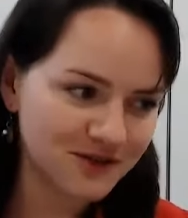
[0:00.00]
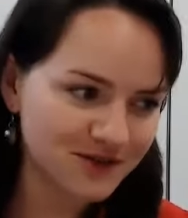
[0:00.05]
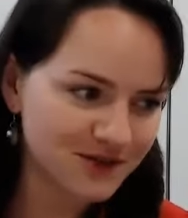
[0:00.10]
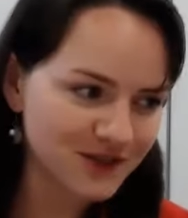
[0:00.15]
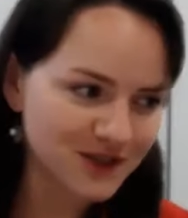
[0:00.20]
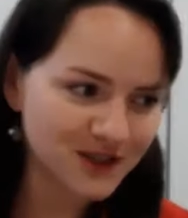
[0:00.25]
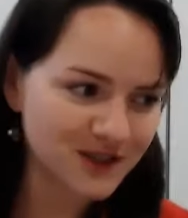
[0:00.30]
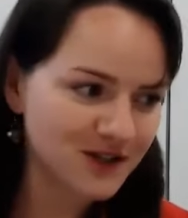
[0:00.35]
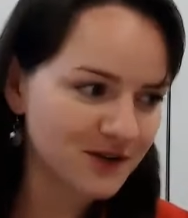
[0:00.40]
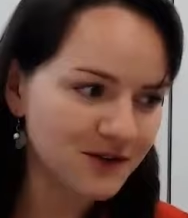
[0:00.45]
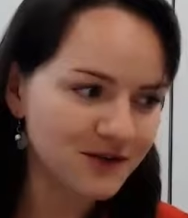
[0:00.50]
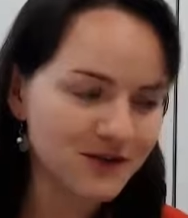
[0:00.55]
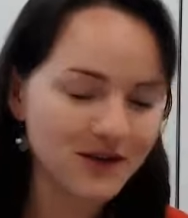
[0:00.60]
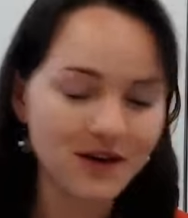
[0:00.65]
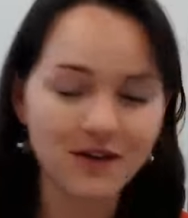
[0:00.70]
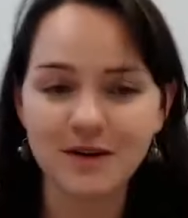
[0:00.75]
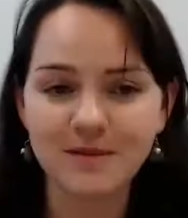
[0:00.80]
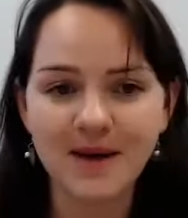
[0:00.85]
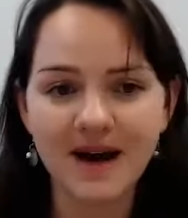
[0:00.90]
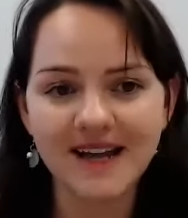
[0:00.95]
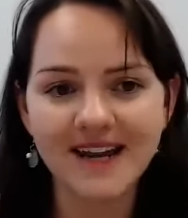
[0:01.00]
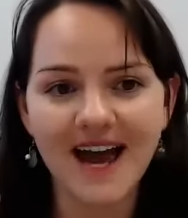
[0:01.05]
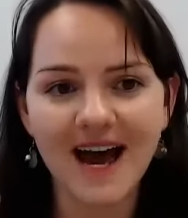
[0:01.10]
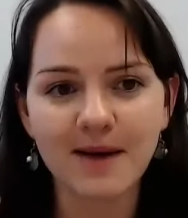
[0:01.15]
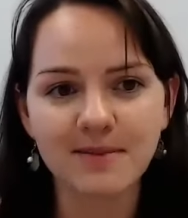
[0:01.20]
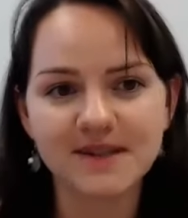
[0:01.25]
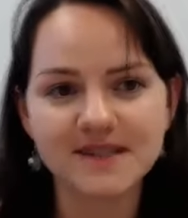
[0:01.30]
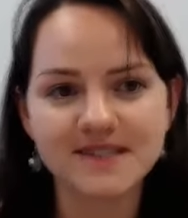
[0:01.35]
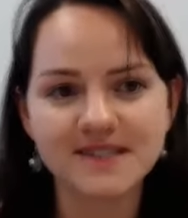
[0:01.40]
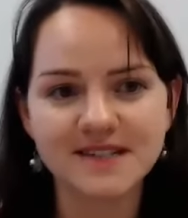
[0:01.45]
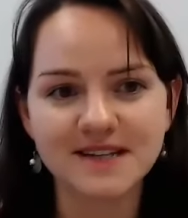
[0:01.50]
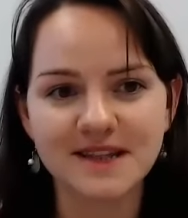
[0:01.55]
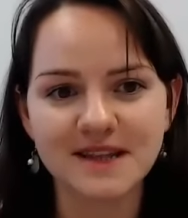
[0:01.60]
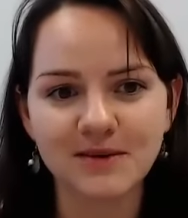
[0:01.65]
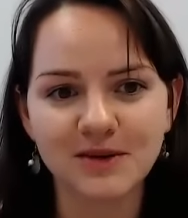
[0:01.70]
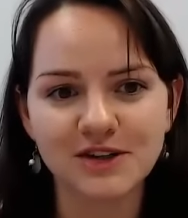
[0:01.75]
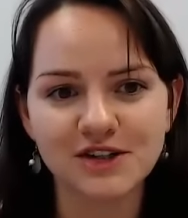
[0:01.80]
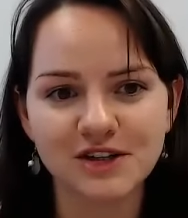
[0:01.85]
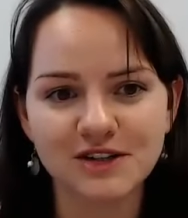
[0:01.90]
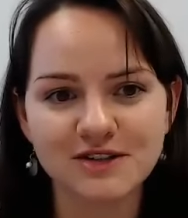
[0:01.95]
you know, if nothing bad happened and they
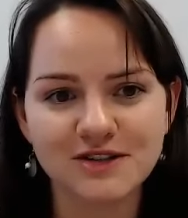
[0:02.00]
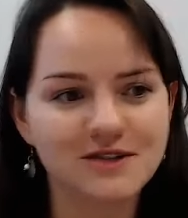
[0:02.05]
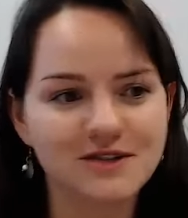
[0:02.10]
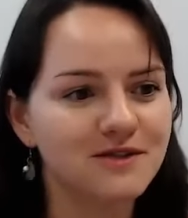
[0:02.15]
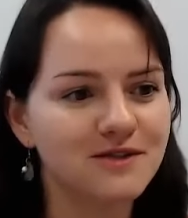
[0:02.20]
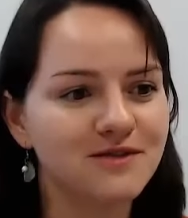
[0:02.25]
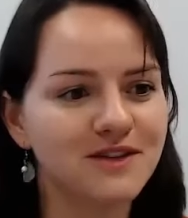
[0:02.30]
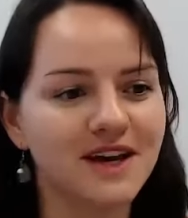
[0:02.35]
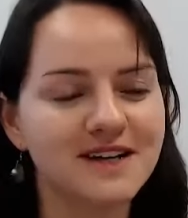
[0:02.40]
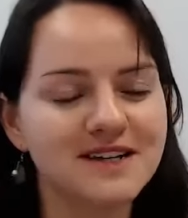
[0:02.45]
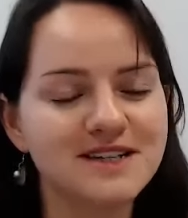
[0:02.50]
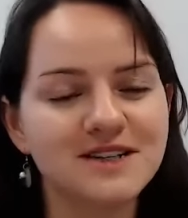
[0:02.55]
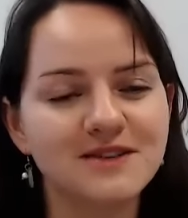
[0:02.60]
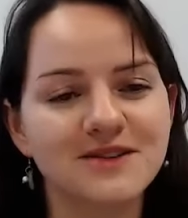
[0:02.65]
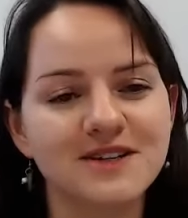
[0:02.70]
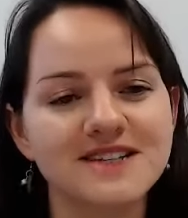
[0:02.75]
were just sort of nice to